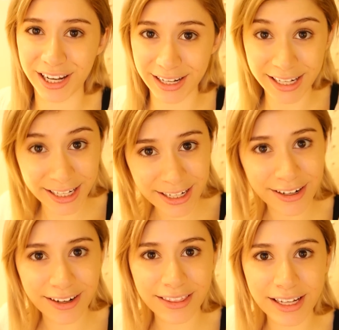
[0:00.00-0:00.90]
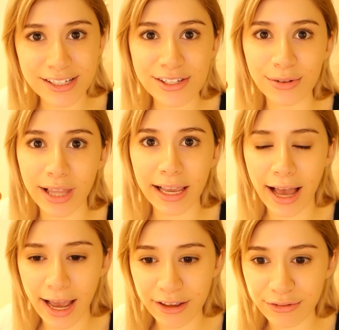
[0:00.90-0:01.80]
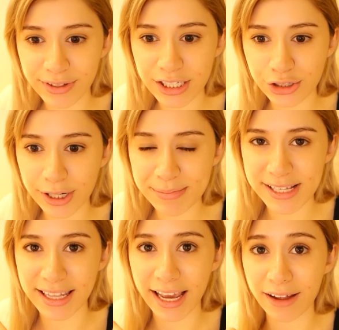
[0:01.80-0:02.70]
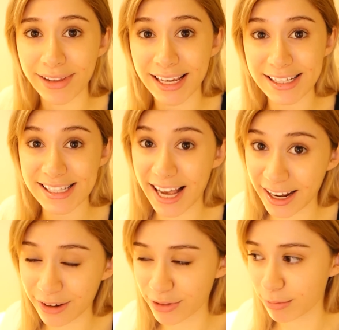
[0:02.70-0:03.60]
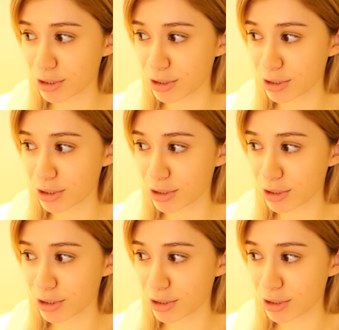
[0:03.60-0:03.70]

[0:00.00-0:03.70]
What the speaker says: and here they do like IV drips and they have like a ton of them,